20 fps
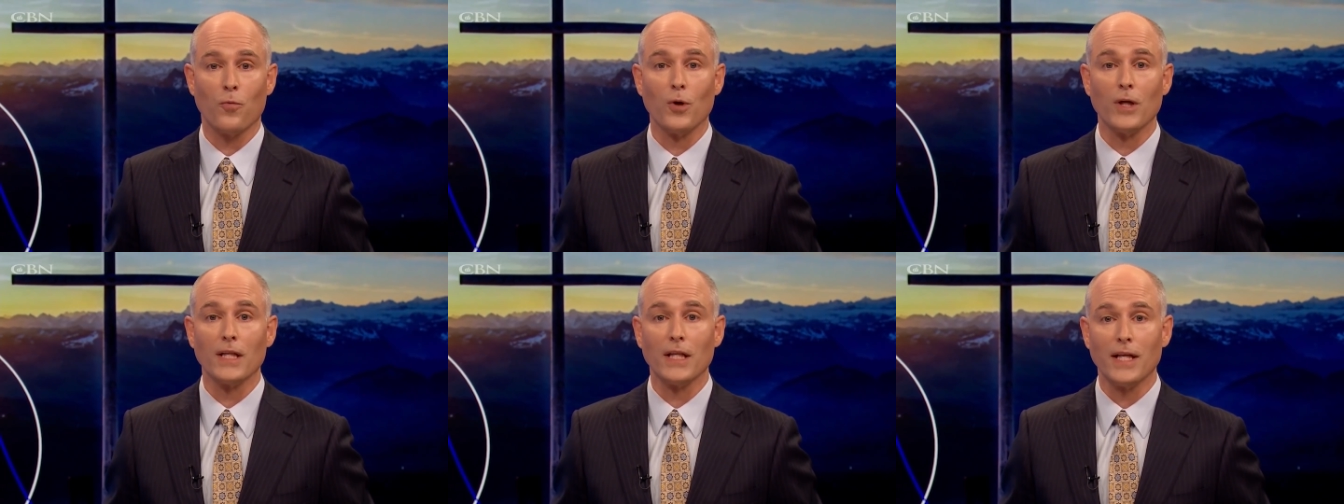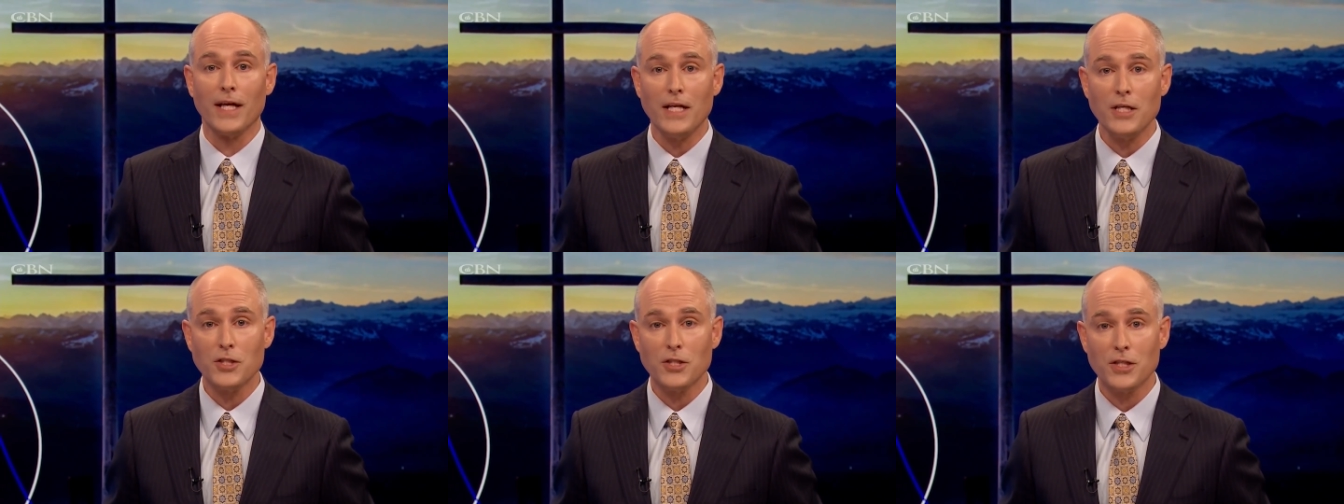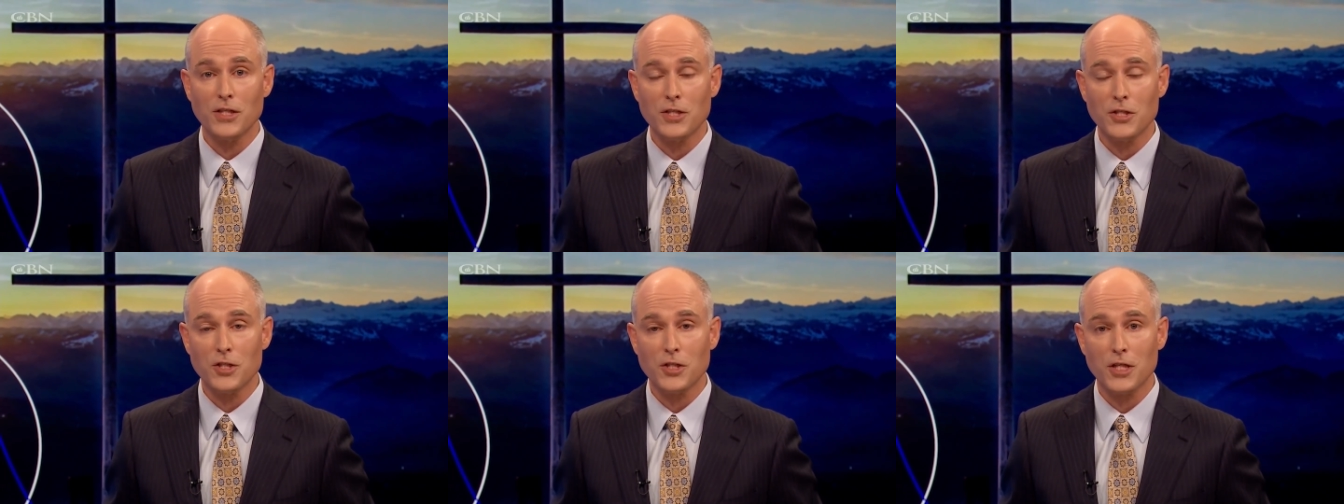
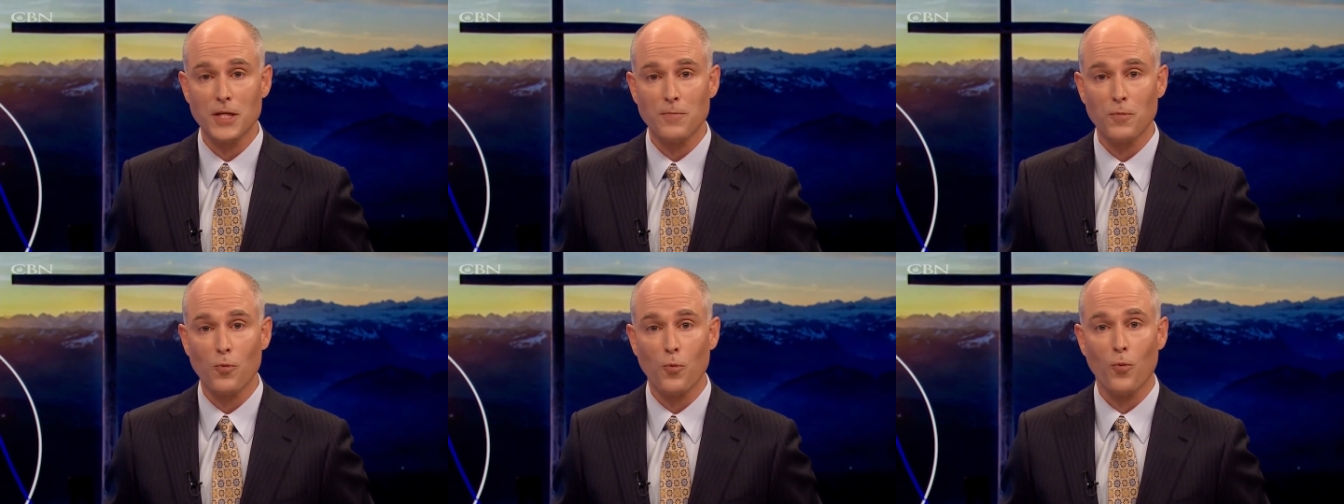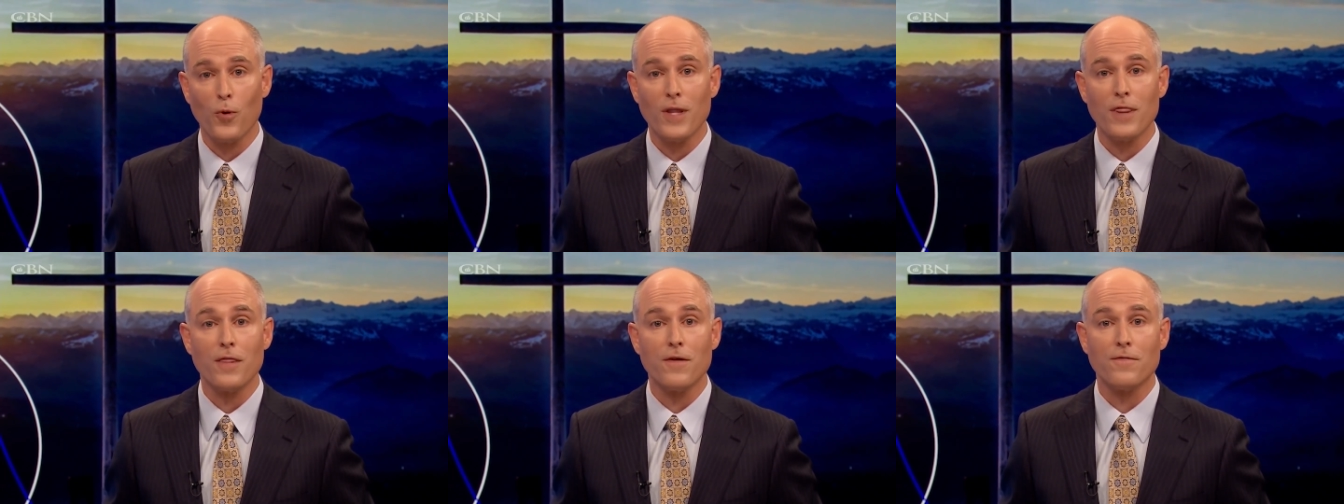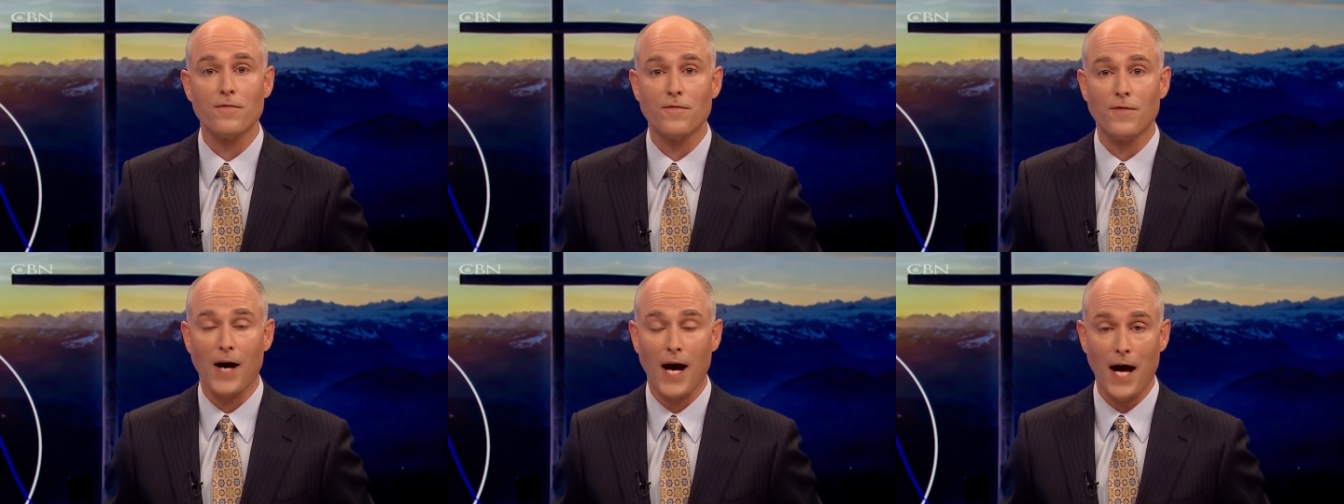relationship with
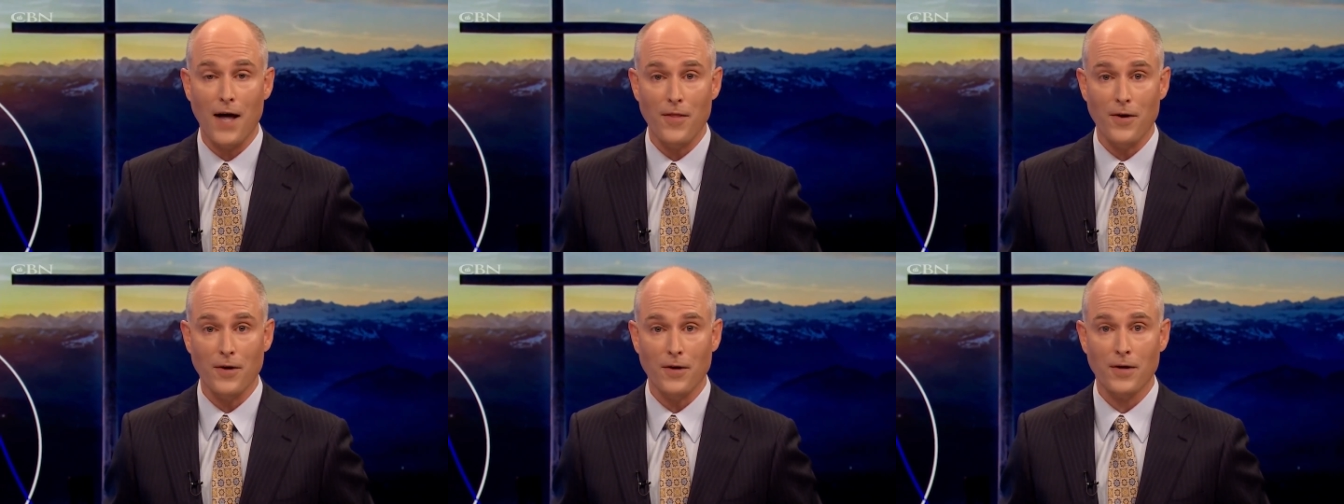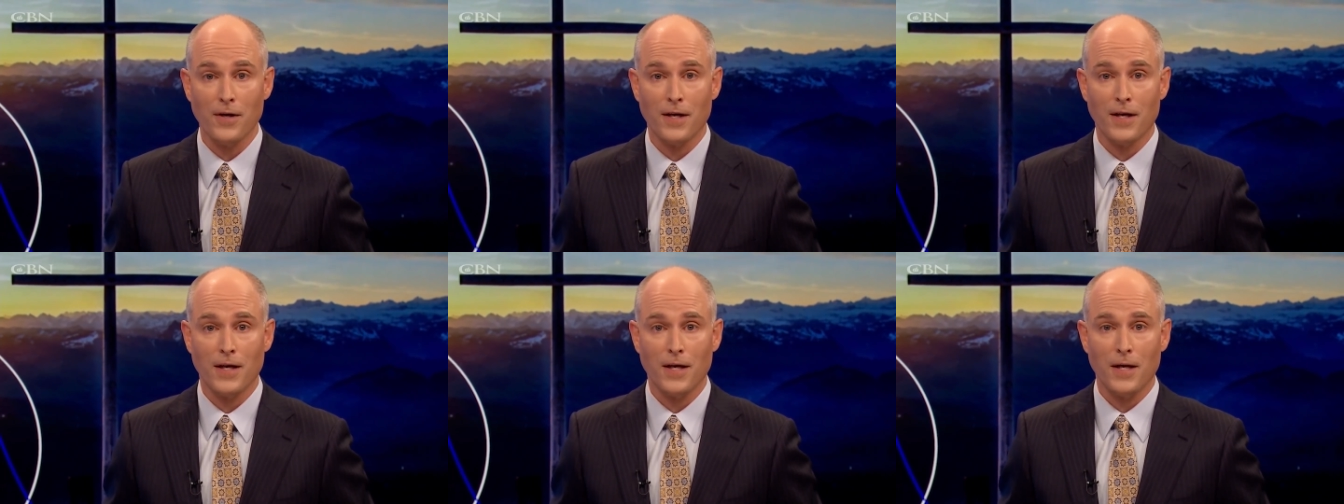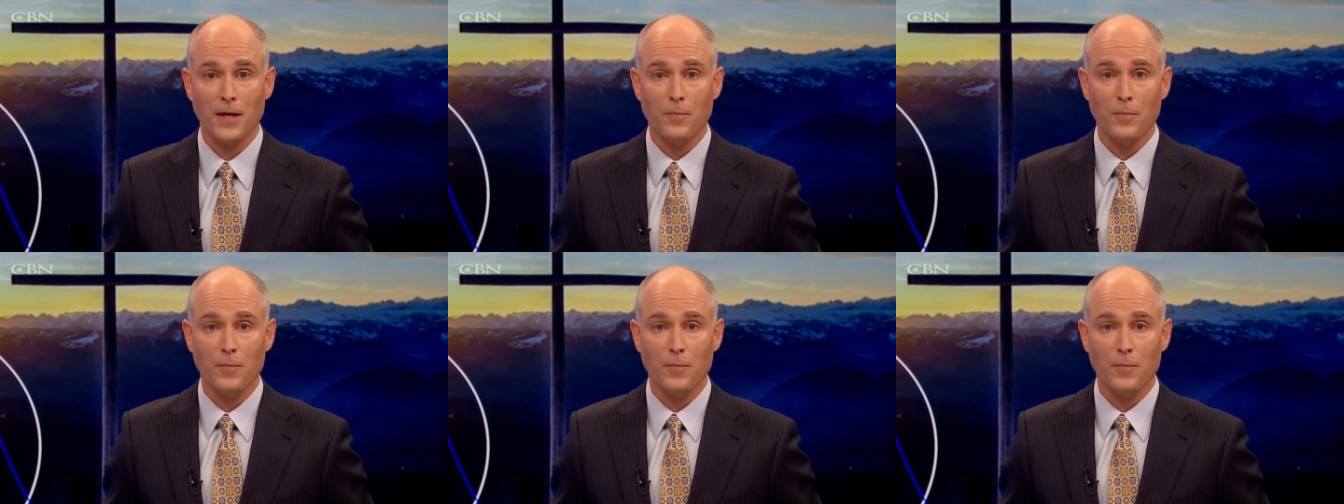the Father